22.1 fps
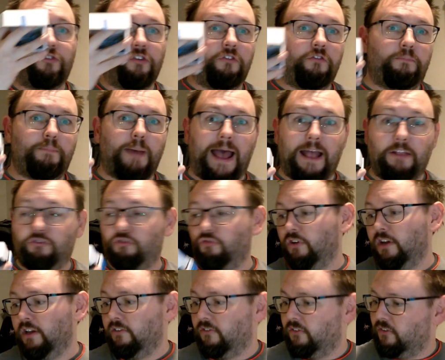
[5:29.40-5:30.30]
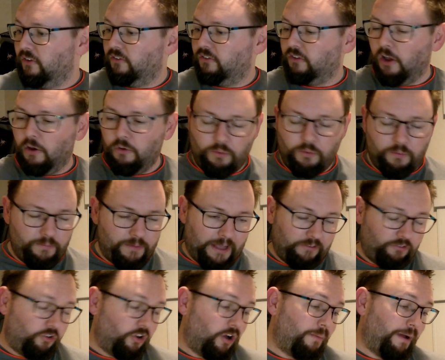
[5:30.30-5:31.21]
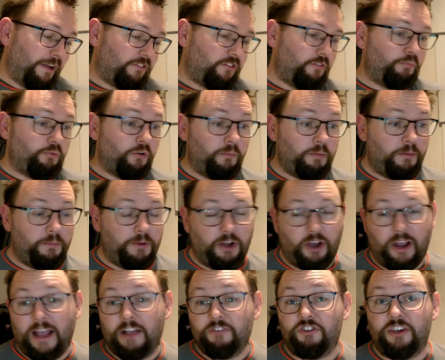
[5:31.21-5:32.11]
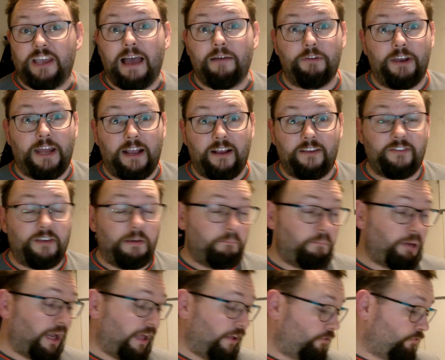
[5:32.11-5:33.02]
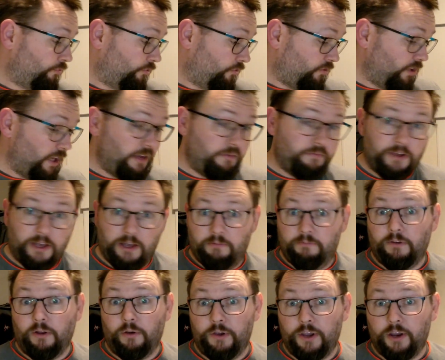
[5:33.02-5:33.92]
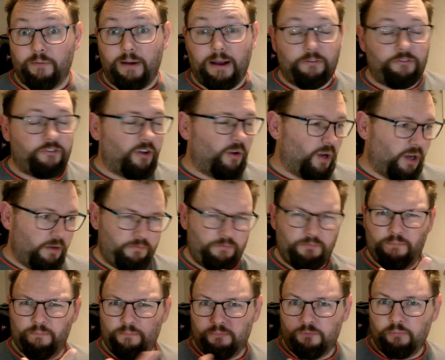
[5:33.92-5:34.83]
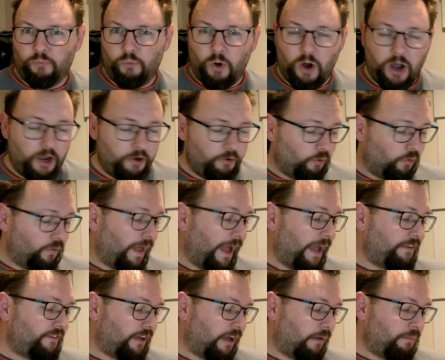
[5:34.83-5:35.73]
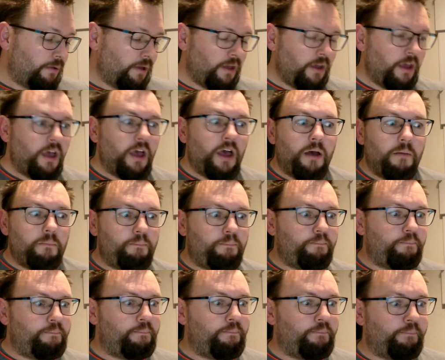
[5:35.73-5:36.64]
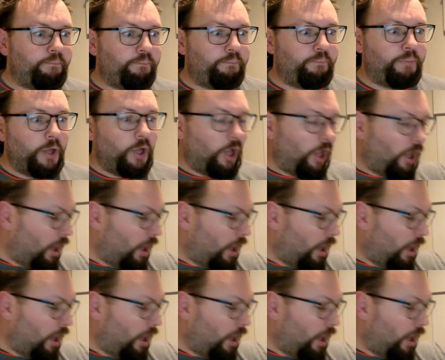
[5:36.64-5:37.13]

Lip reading: of batteries, so that's not a massive problem, and I actually have an XM Plus receiver floating around, so I've wired all that up. But